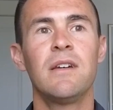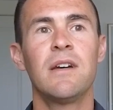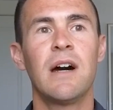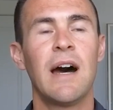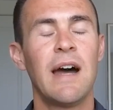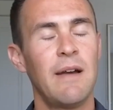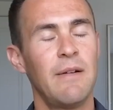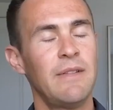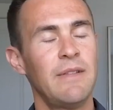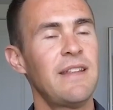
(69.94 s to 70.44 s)

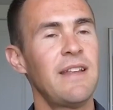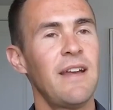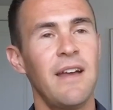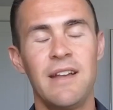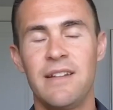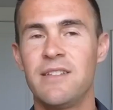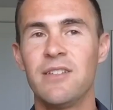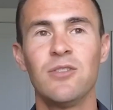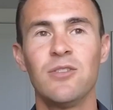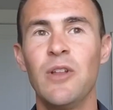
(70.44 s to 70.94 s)

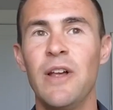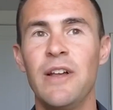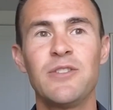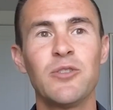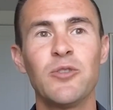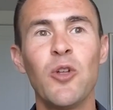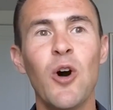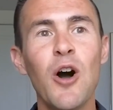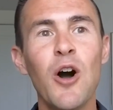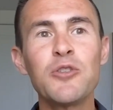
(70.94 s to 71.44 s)
it's
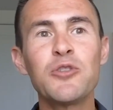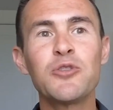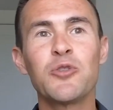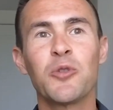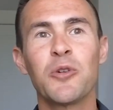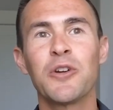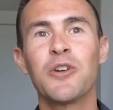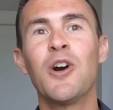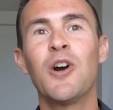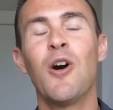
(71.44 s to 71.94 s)
a long
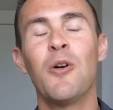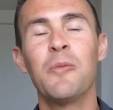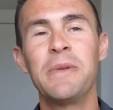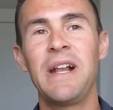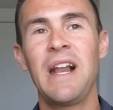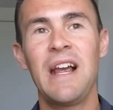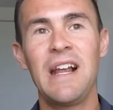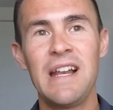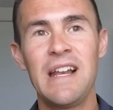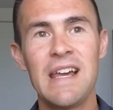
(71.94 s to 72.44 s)
story
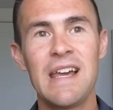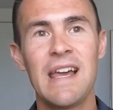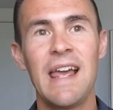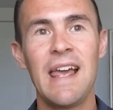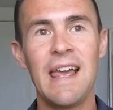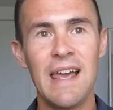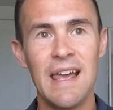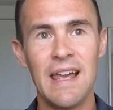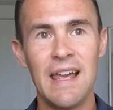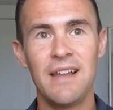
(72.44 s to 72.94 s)

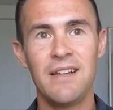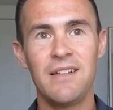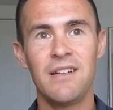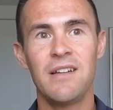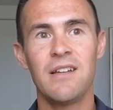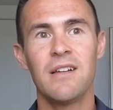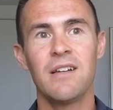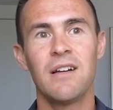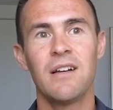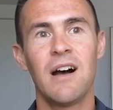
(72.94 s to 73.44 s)
culminating
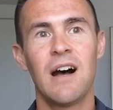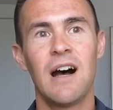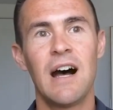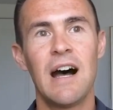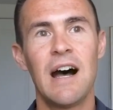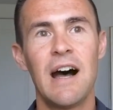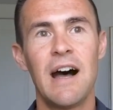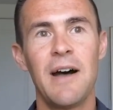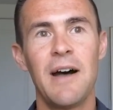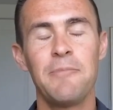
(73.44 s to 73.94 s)
in
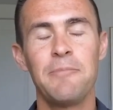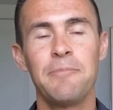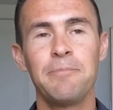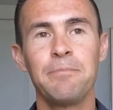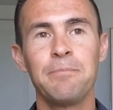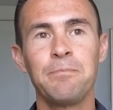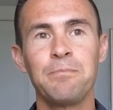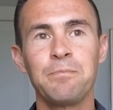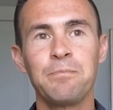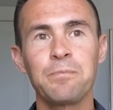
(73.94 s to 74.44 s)

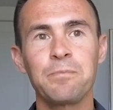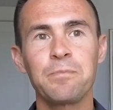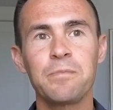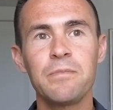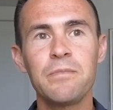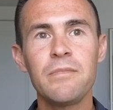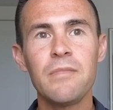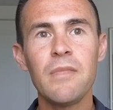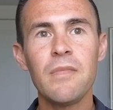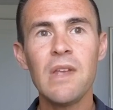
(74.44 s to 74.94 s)
I
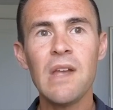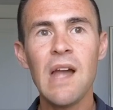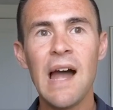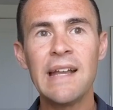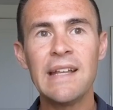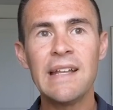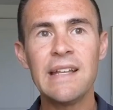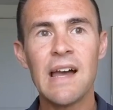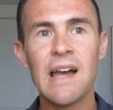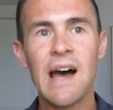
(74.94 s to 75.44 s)

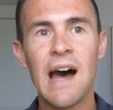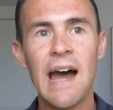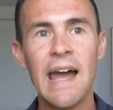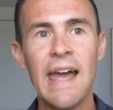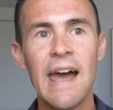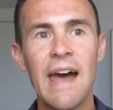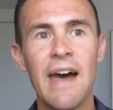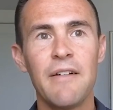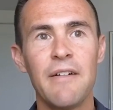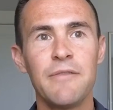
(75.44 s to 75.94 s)

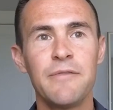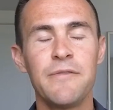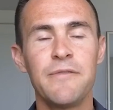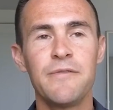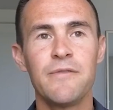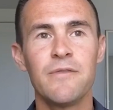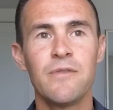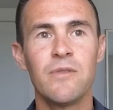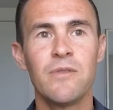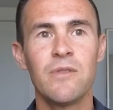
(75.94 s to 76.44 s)

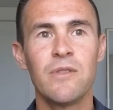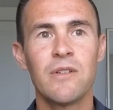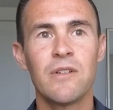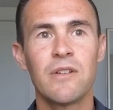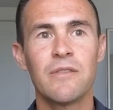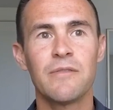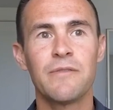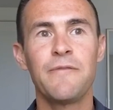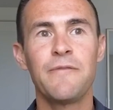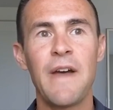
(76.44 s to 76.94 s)
have
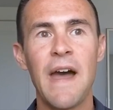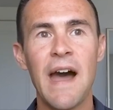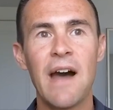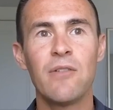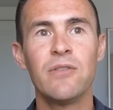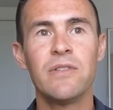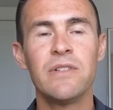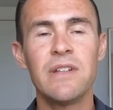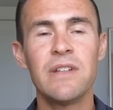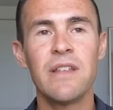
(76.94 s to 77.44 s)

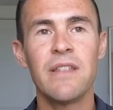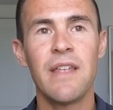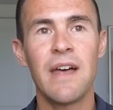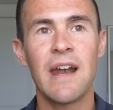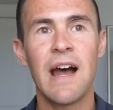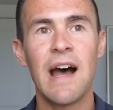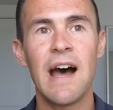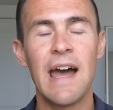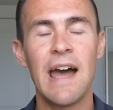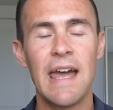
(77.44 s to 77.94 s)
found
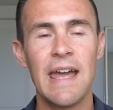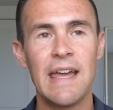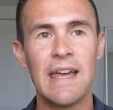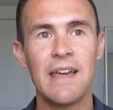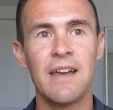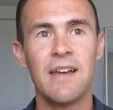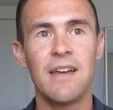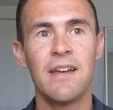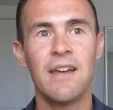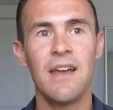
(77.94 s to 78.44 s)
that
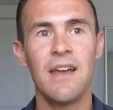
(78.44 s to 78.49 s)
I